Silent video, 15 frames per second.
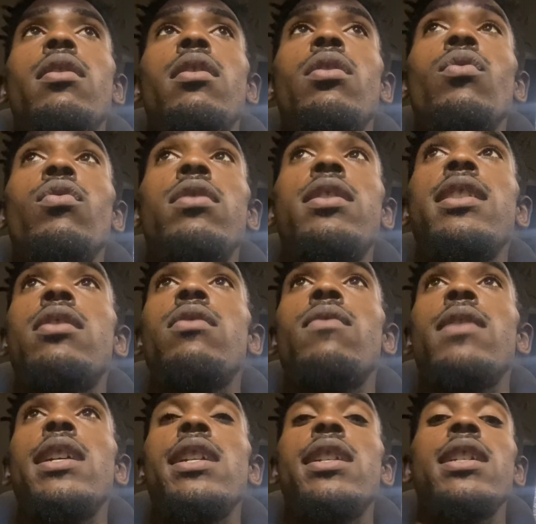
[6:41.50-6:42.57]
New
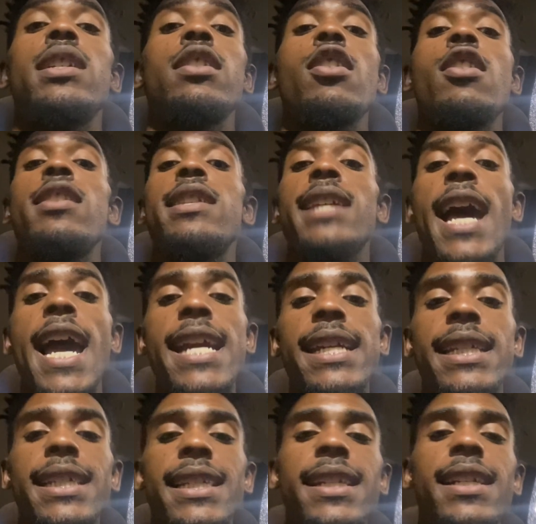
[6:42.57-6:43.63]
situations, all
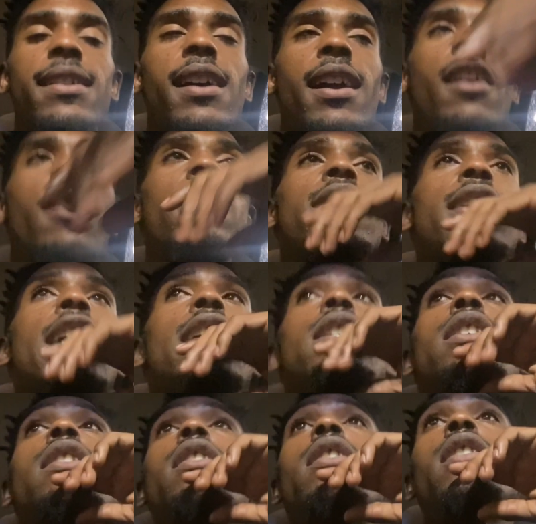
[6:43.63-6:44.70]
types of shit. Like, all types of
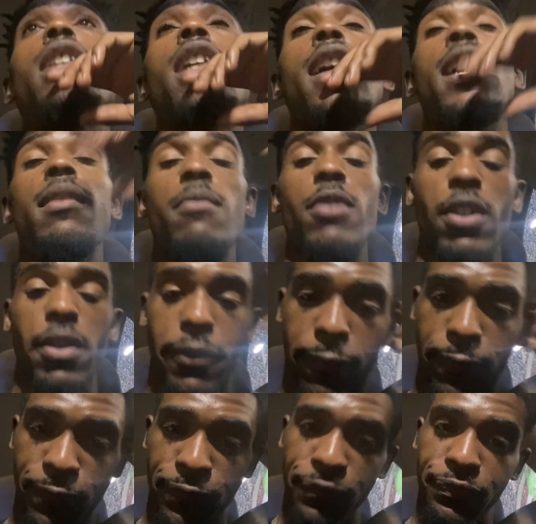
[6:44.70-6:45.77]
shit. Cause, like, bro,
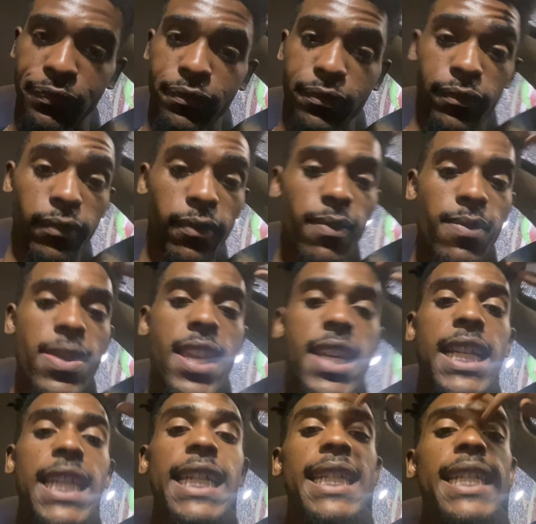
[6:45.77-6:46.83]

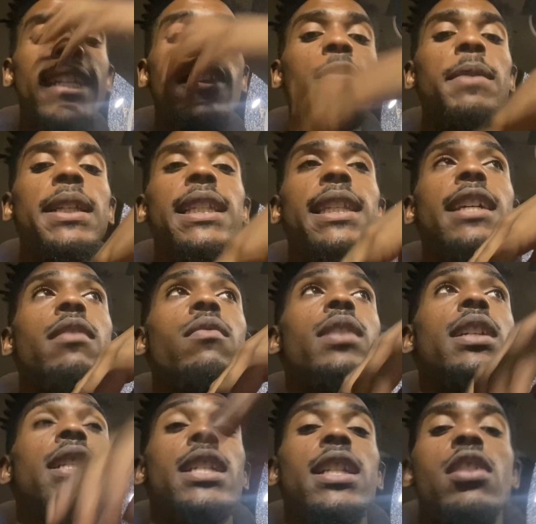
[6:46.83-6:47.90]
this shit gonna be lit
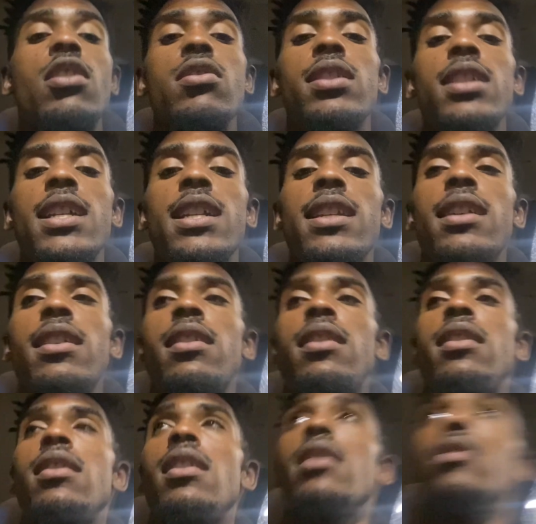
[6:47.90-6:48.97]
when this shit all set and
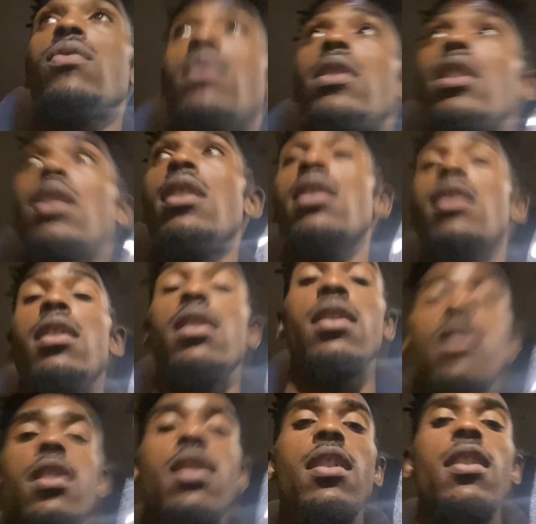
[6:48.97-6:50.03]
done. Swear to God.
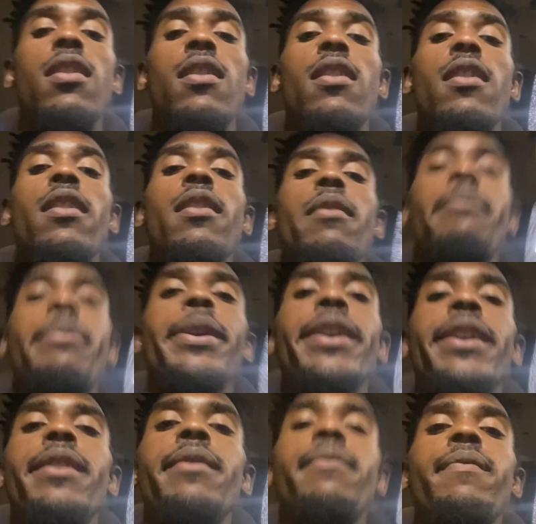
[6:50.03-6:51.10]

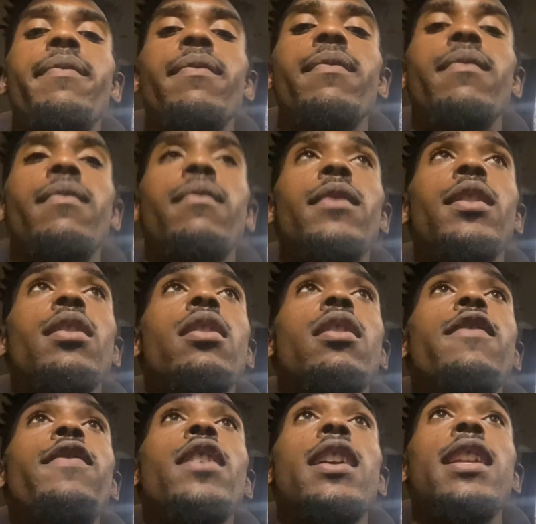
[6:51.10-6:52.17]
But, yeah,
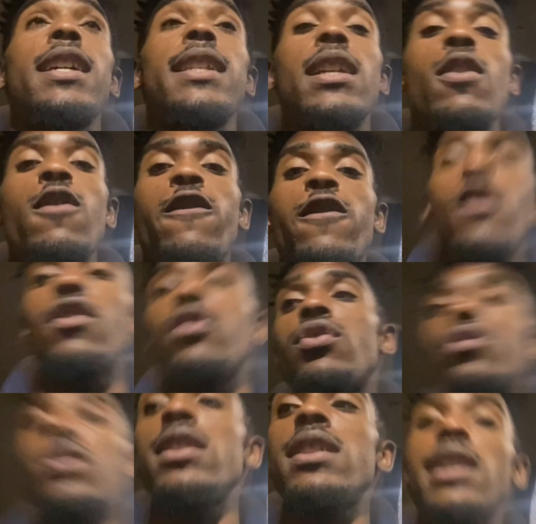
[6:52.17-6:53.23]
if y'all niggas ain't gonna fuck the
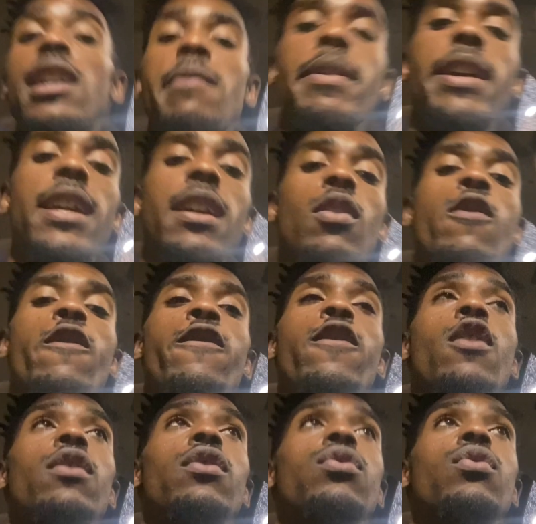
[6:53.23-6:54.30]
story time, man, go
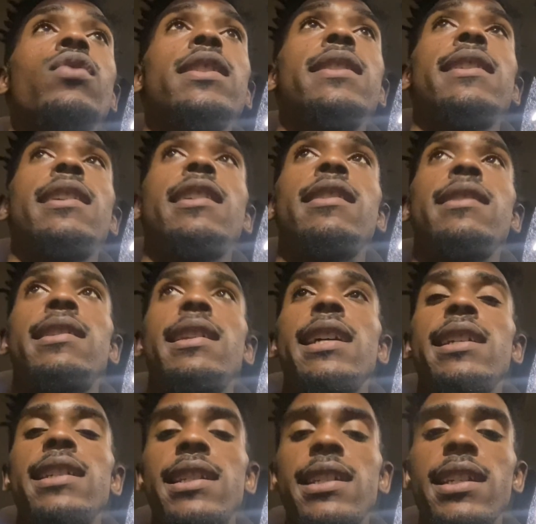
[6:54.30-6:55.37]
fuck the story time
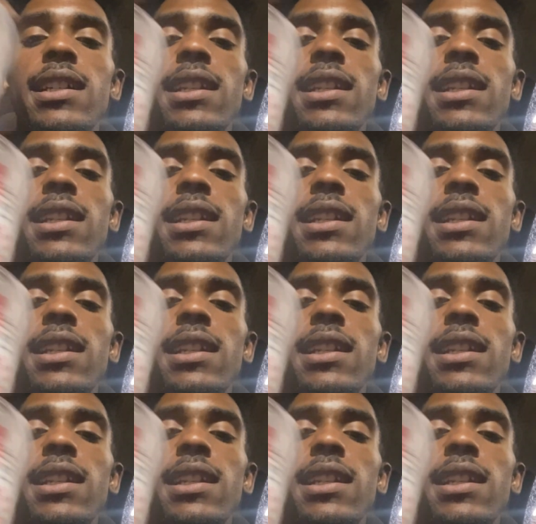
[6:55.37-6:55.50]
type shit.